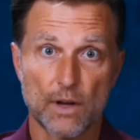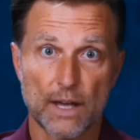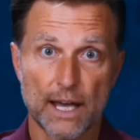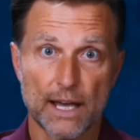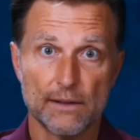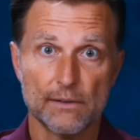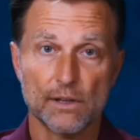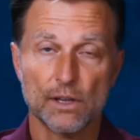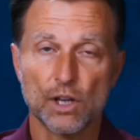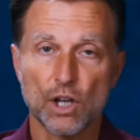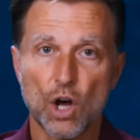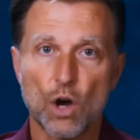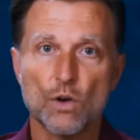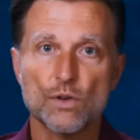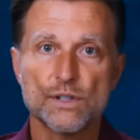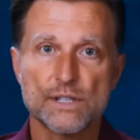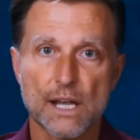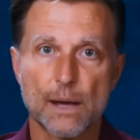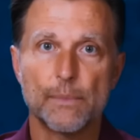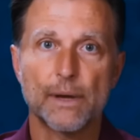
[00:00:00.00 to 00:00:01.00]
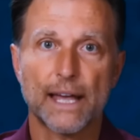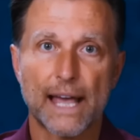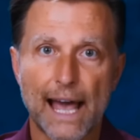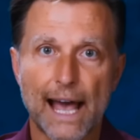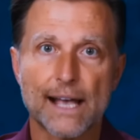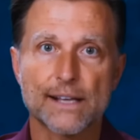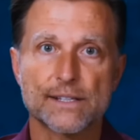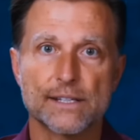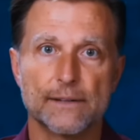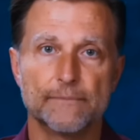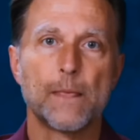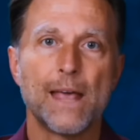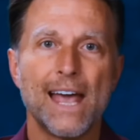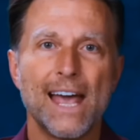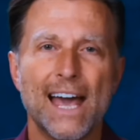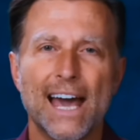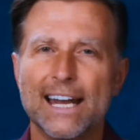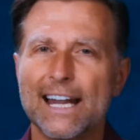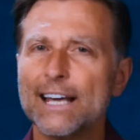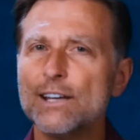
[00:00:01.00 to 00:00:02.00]
okay? Low stomach acid.
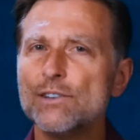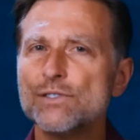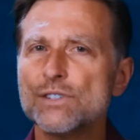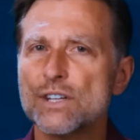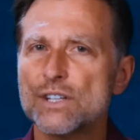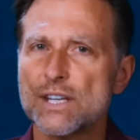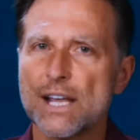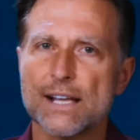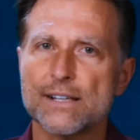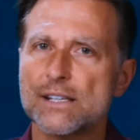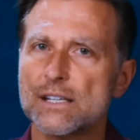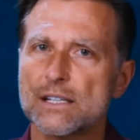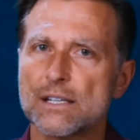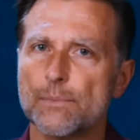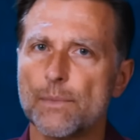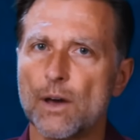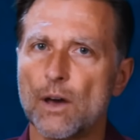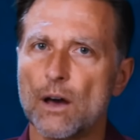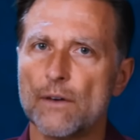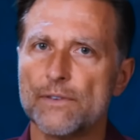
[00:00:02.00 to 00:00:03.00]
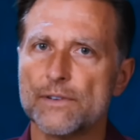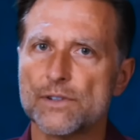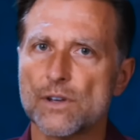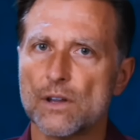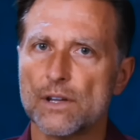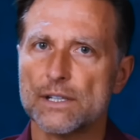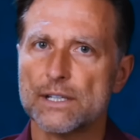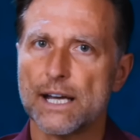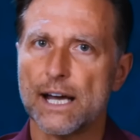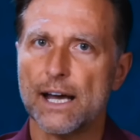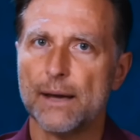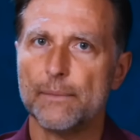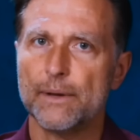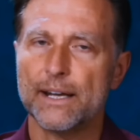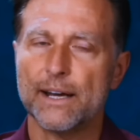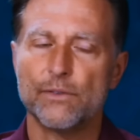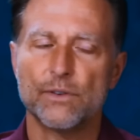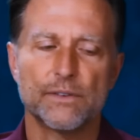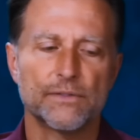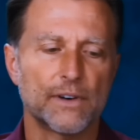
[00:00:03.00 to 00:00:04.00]
And I used to test this in my office all the time, and
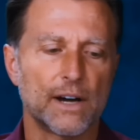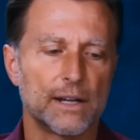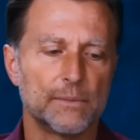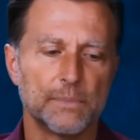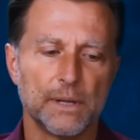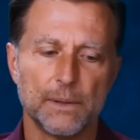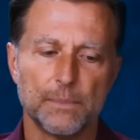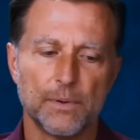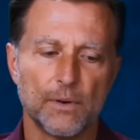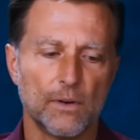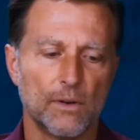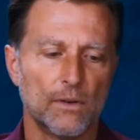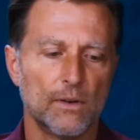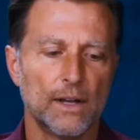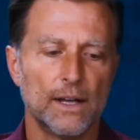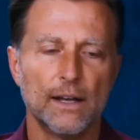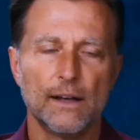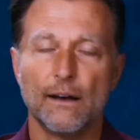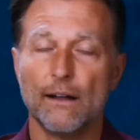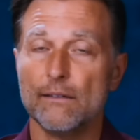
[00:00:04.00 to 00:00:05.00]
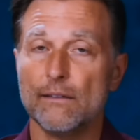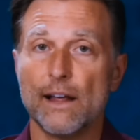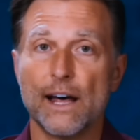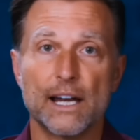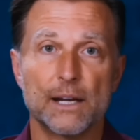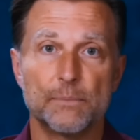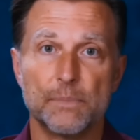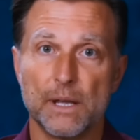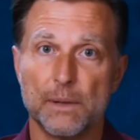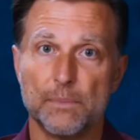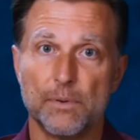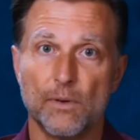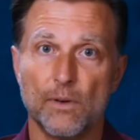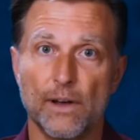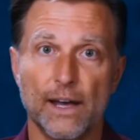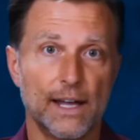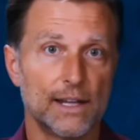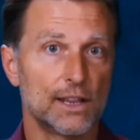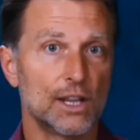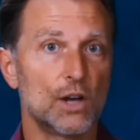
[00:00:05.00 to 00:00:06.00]
I would find people, a lot of people
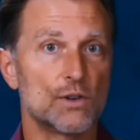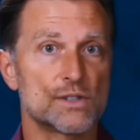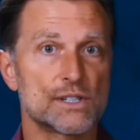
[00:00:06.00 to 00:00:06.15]
had low